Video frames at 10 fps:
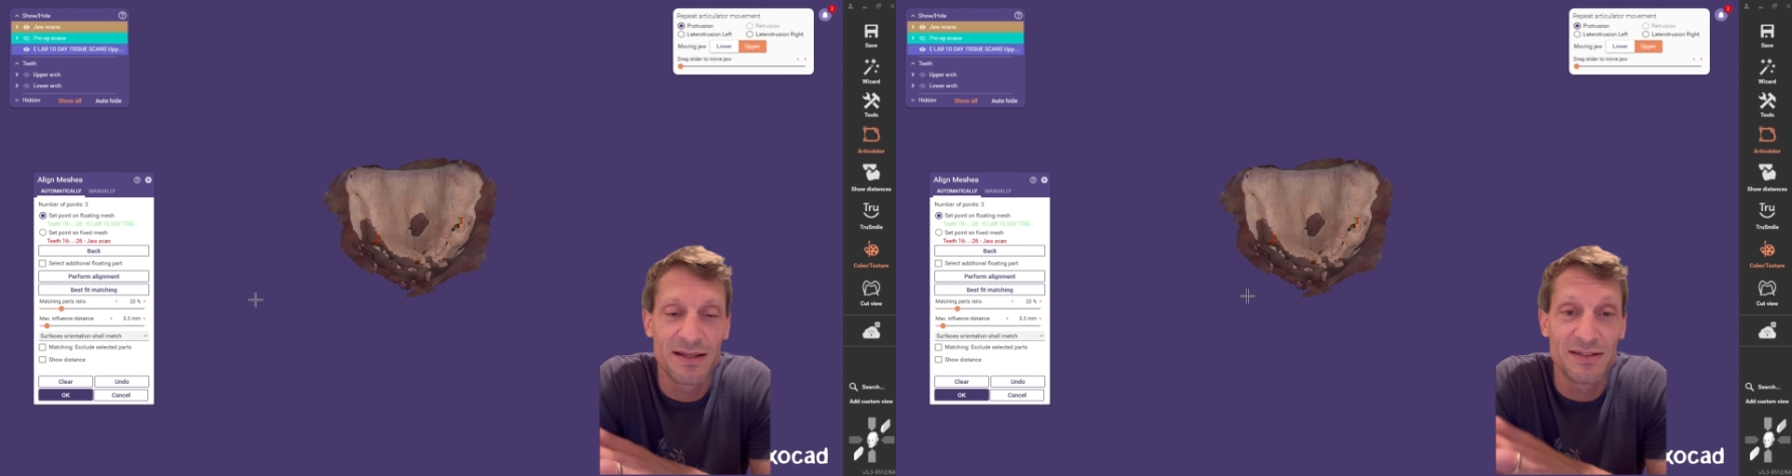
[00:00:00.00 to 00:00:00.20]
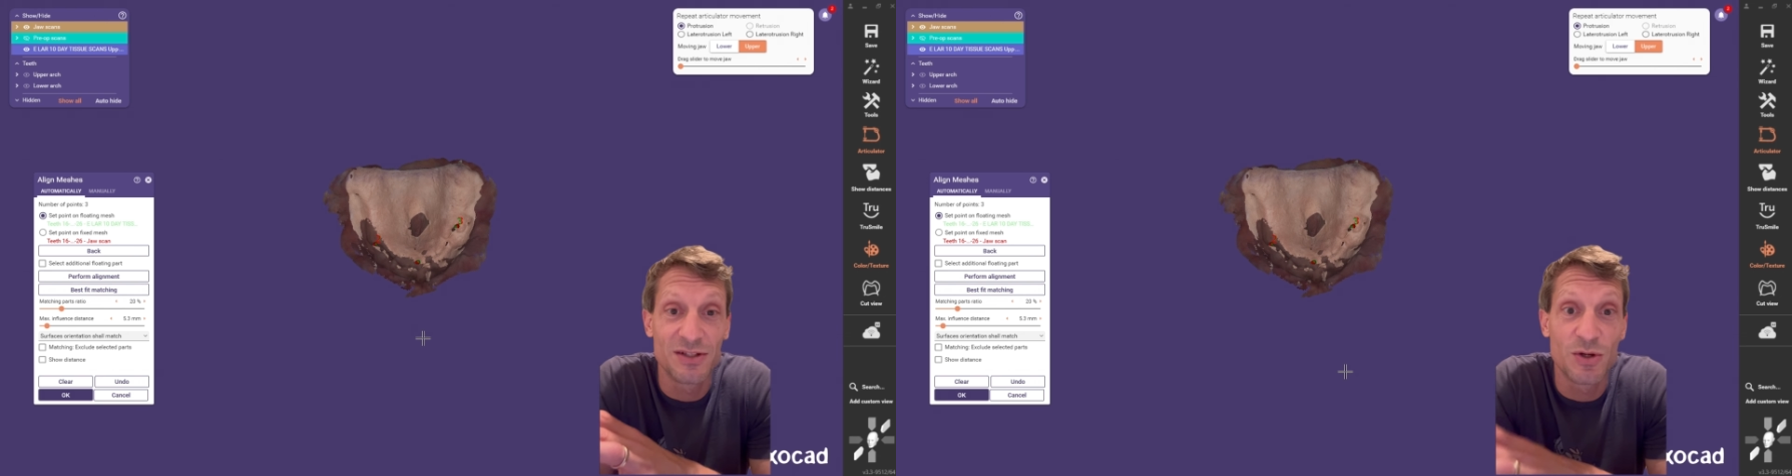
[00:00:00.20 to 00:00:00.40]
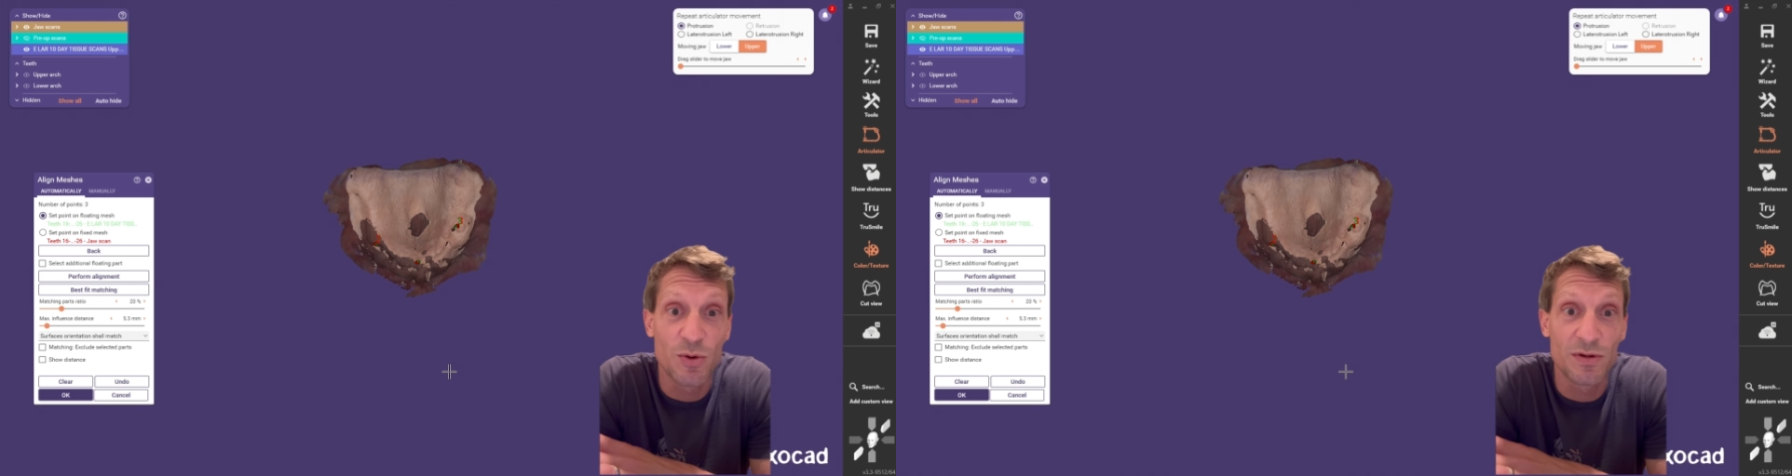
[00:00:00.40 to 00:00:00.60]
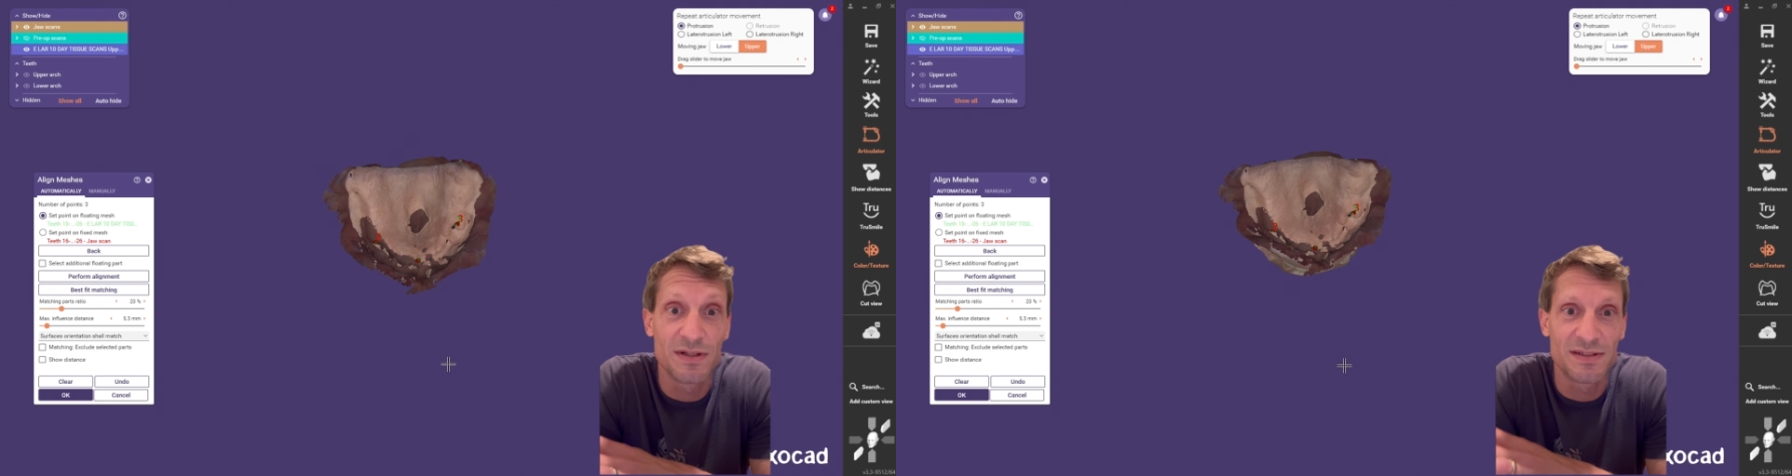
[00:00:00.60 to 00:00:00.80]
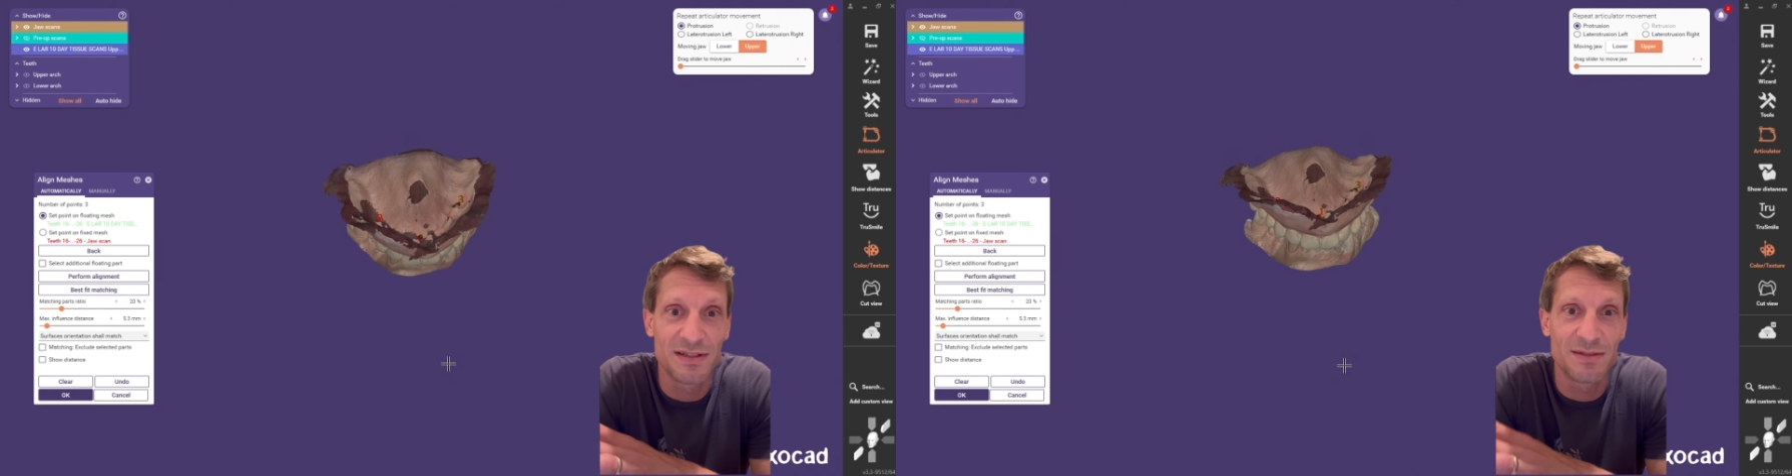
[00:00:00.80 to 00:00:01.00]
is the
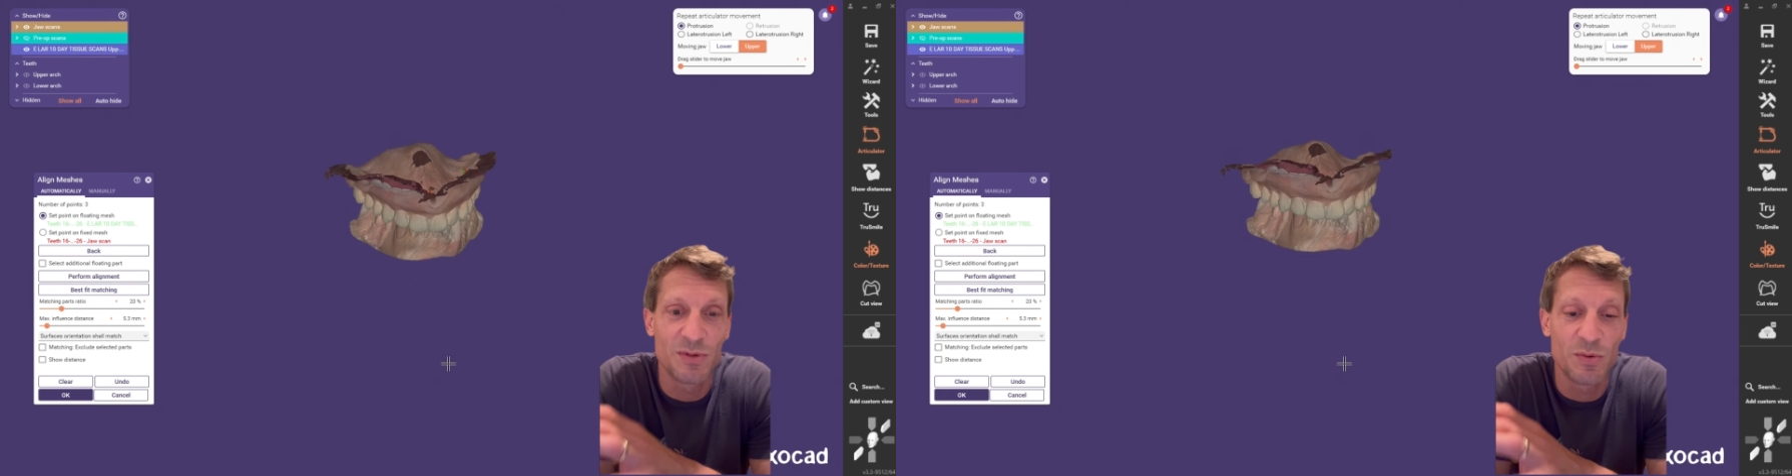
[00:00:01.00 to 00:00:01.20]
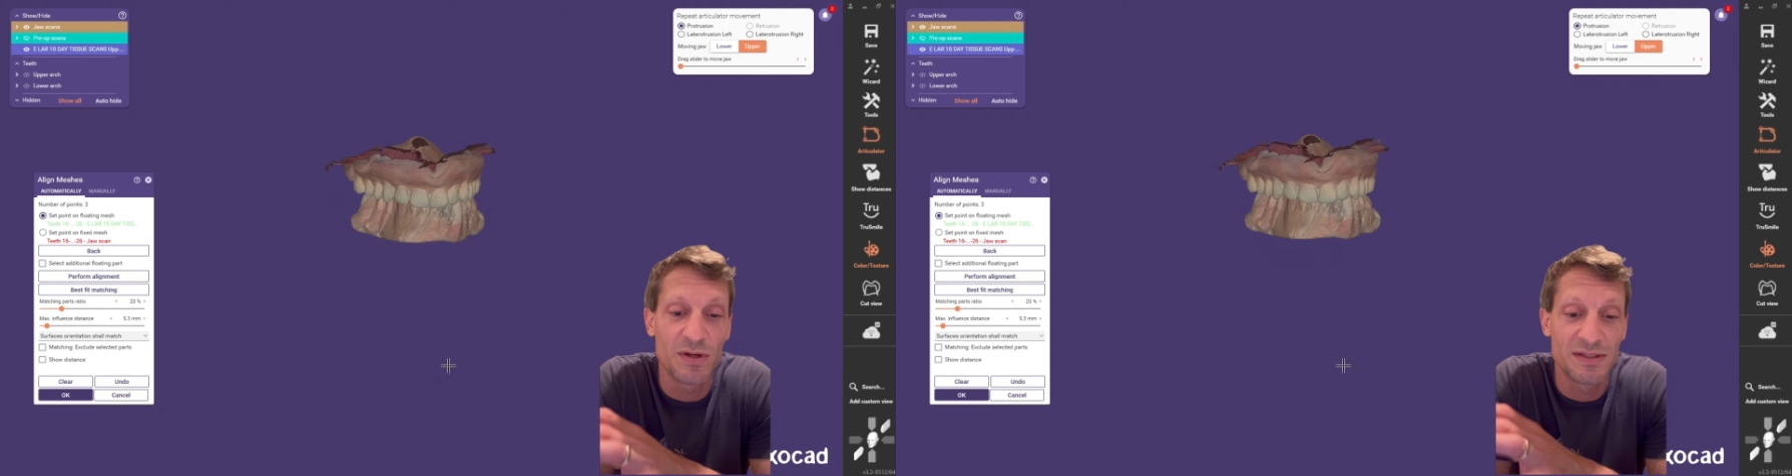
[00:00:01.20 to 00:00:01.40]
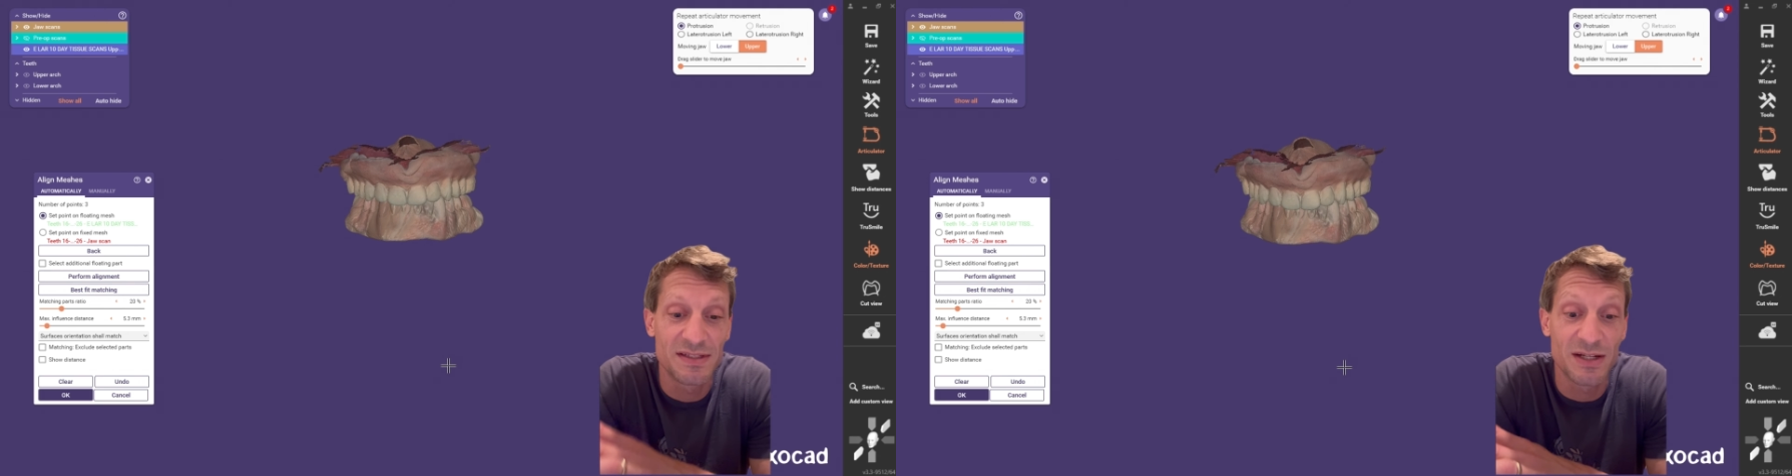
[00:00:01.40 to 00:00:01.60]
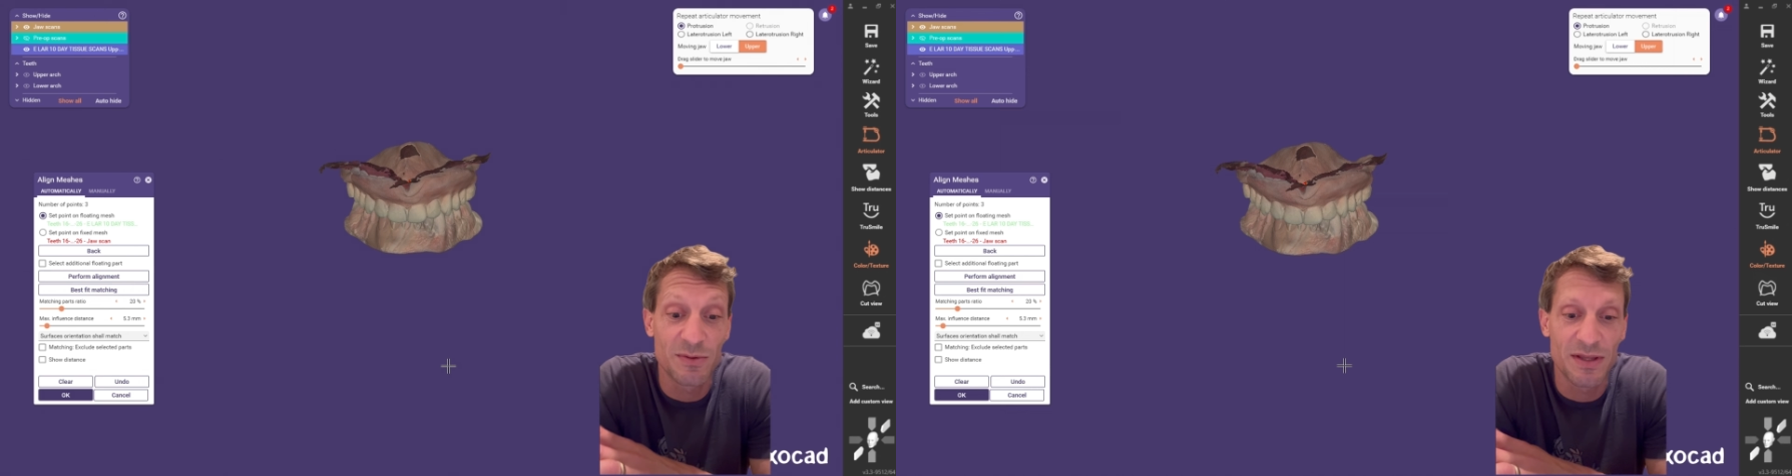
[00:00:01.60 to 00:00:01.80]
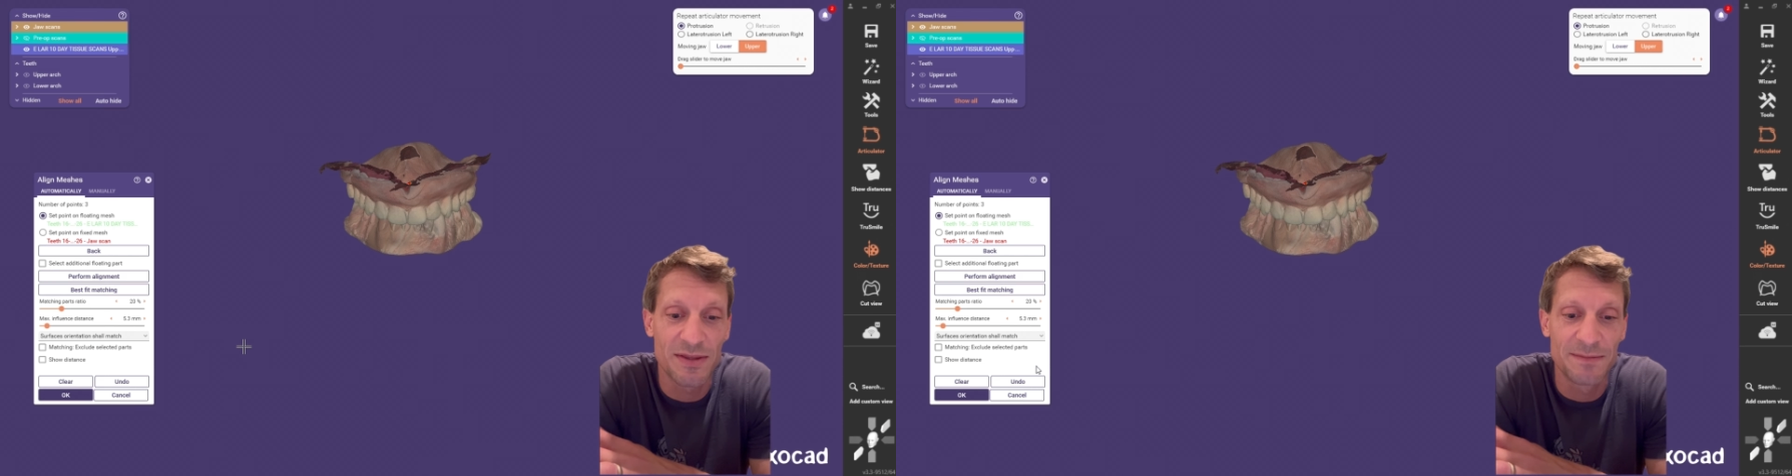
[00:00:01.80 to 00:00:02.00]
coordinate system we want to stick with.